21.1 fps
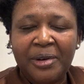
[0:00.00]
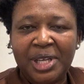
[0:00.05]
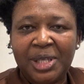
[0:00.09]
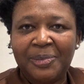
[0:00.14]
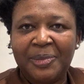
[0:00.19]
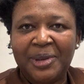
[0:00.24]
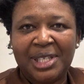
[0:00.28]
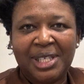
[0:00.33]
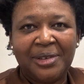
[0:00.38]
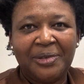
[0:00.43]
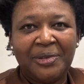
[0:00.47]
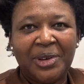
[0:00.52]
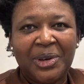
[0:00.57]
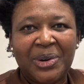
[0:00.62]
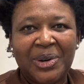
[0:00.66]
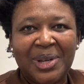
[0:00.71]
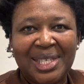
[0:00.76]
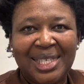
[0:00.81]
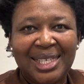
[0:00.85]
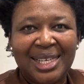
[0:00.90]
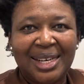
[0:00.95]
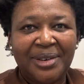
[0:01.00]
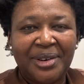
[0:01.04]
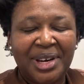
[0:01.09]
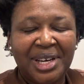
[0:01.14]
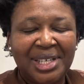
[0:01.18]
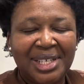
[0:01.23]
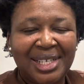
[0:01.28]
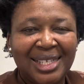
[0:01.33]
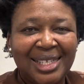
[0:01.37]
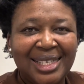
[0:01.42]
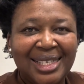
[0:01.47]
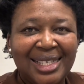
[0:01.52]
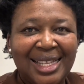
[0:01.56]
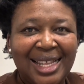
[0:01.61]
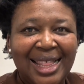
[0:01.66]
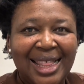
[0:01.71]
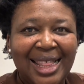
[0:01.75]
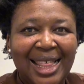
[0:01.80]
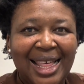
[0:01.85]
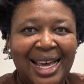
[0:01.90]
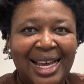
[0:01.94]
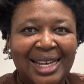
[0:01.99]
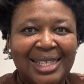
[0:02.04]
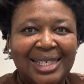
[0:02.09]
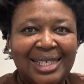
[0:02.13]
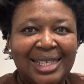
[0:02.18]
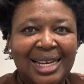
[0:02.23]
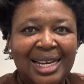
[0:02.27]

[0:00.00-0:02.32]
specific considerations that